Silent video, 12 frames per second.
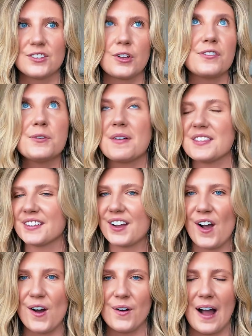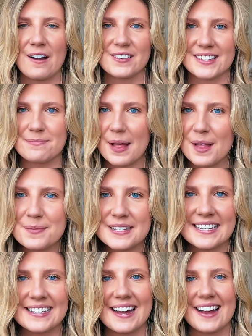So a few months ago, I was in Bella
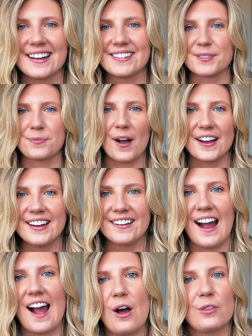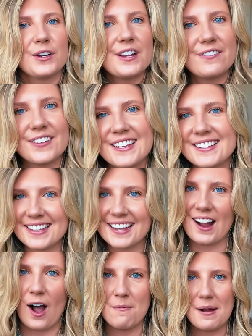Patina, just walking around, looking for things
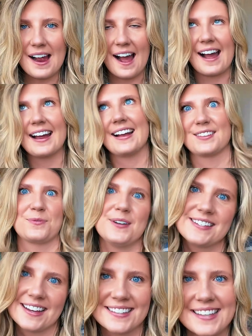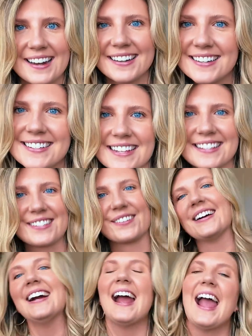that caught my eye, as one does at an antique
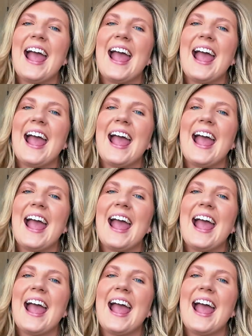store.